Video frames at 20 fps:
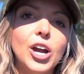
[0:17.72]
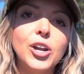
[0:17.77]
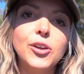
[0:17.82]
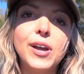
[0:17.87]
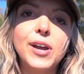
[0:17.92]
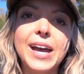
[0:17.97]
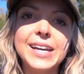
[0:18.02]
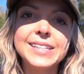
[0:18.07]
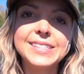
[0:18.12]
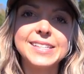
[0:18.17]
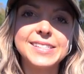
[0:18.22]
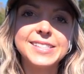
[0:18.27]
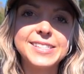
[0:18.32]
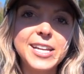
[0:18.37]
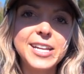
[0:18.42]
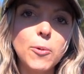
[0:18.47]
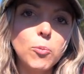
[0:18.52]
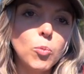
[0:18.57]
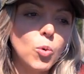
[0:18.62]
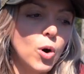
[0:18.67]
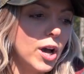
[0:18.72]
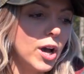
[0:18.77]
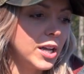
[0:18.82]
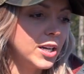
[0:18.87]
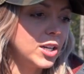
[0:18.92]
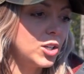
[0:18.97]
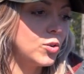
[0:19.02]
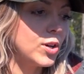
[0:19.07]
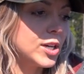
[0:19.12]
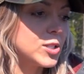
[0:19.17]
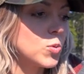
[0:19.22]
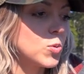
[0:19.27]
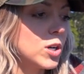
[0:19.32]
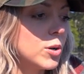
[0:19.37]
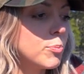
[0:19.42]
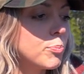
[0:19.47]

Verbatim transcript: All right, you guys, step one, you guys wanna